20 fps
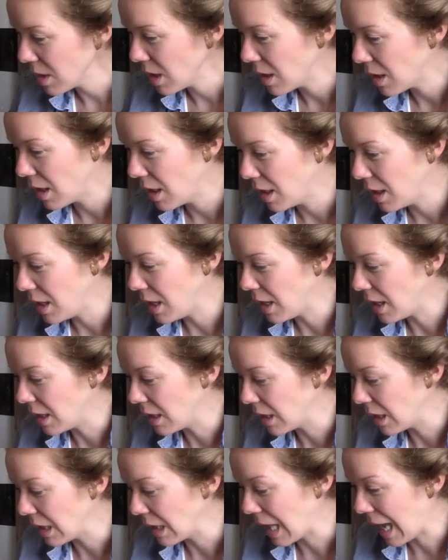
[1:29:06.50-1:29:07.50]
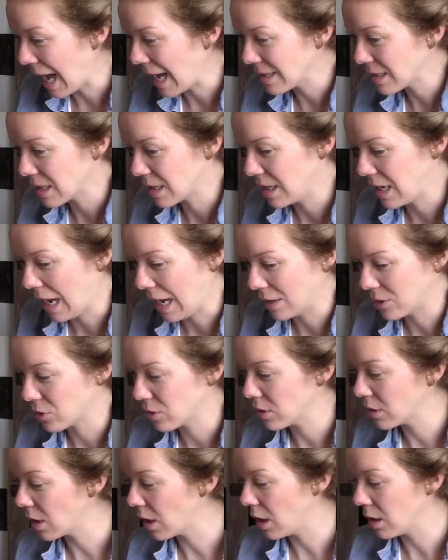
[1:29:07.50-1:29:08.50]
The last
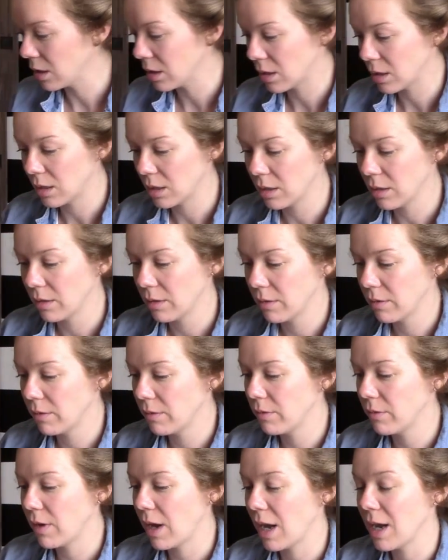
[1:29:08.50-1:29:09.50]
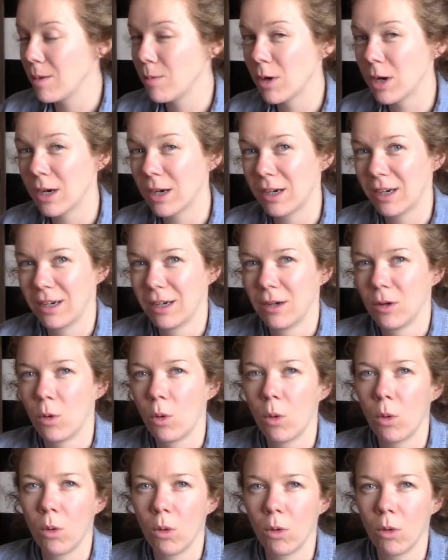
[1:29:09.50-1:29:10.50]
natural colored fiber
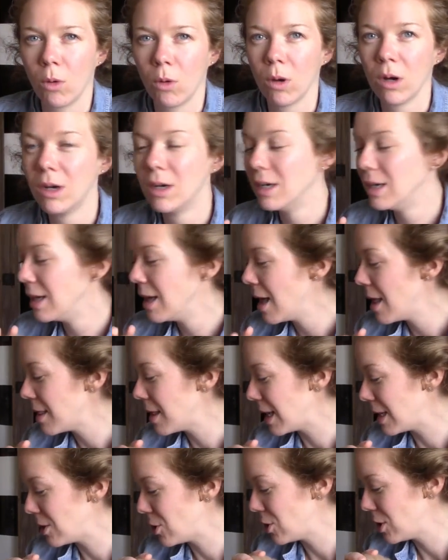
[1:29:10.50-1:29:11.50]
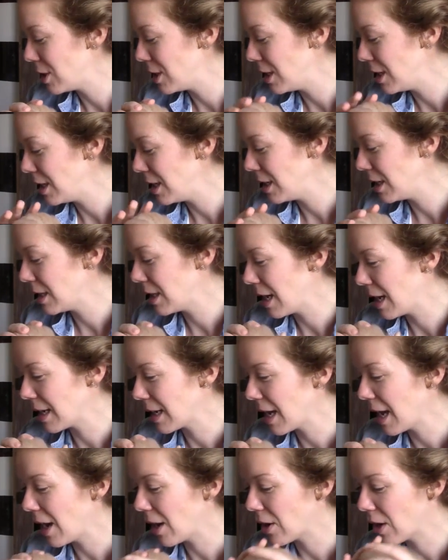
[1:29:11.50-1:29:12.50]
that
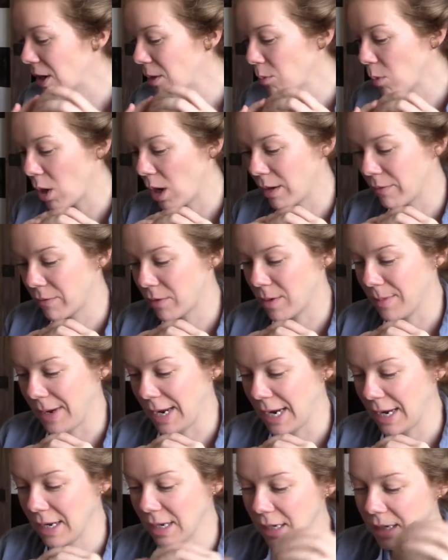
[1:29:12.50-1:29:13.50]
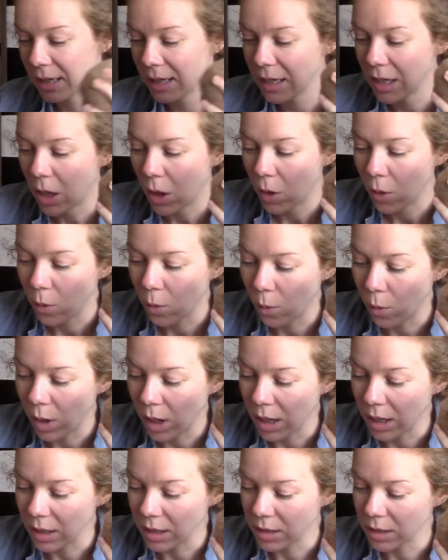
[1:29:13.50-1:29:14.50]
Karen bought for me
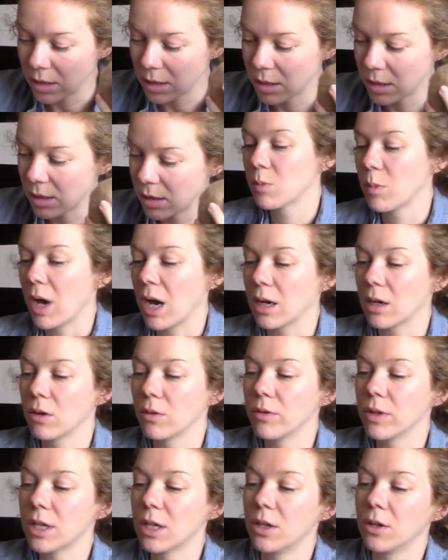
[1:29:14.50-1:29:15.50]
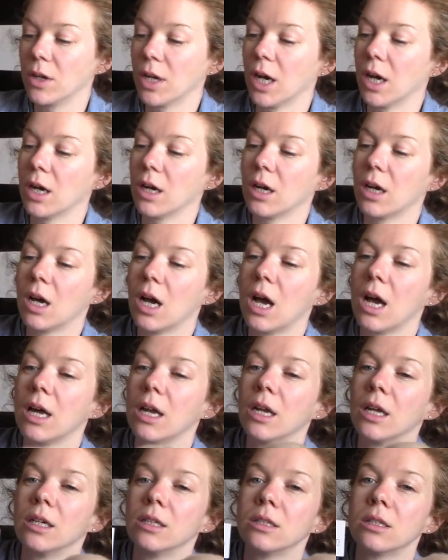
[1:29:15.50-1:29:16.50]
was Paco Vicuna,
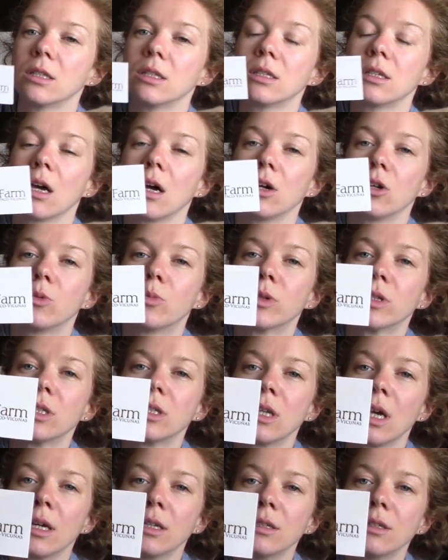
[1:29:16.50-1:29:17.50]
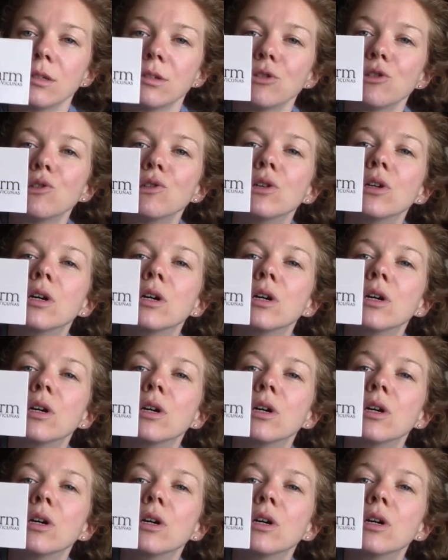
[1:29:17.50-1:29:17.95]
and it's 100%